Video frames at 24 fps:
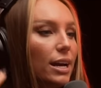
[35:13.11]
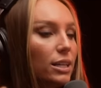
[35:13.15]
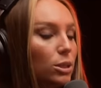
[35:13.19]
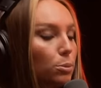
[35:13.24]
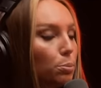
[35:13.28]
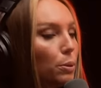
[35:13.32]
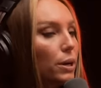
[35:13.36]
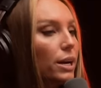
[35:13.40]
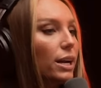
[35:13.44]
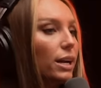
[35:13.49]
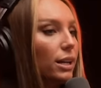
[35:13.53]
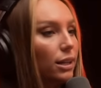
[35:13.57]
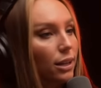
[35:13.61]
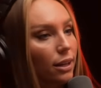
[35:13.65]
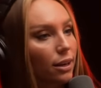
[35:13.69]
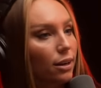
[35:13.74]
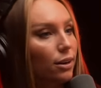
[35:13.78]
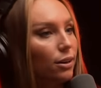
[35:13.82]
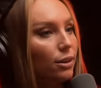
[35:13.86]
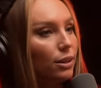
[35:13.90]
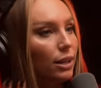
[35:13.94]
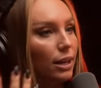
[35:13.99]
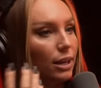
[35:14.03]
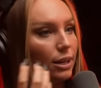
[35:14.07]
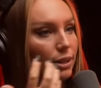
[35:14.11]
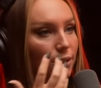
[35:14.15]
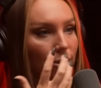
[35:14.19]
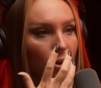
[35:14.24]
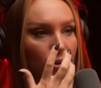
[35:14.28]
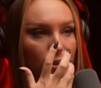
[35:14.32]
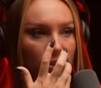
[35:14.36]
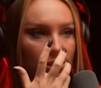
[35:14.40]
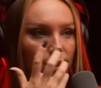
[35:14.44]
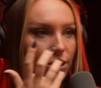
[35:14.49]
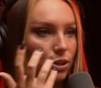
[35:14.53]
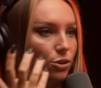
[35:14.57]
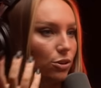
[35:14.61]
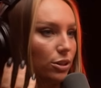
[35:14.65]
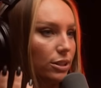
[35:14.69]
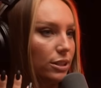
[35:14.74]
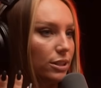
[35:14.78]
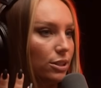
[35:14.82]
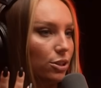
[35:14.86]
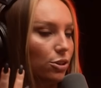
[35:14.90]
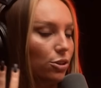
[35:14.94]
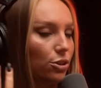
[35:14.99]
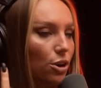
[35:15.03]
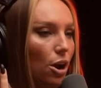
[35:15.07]
it's pretty clear that Lars and
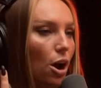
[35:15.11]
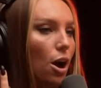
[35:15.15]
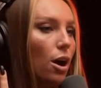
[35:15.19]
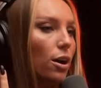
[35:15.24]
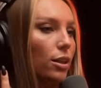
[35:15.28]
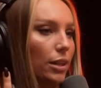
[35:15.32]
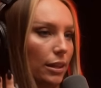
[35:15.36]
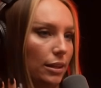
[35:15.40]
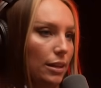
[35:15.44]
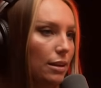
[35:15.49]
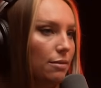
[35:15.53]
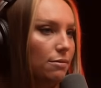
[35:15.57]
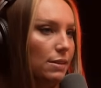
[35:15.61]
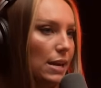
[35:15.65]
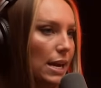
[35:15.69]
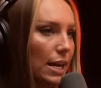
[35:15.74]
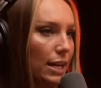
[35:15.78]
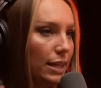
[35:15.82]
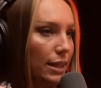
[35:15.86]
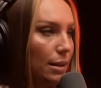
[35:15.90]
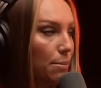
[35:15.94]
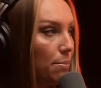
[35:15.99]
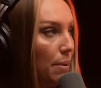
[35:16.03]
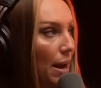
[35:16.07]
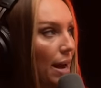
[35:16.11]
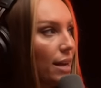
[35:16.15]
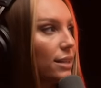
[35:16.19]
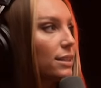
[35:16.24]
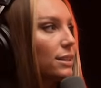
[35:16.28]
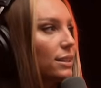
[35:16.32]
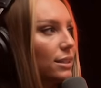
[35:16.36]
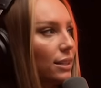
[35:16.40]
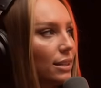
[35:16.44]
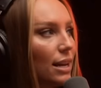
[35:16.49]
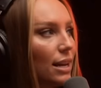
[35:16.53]
Kristen are not living the best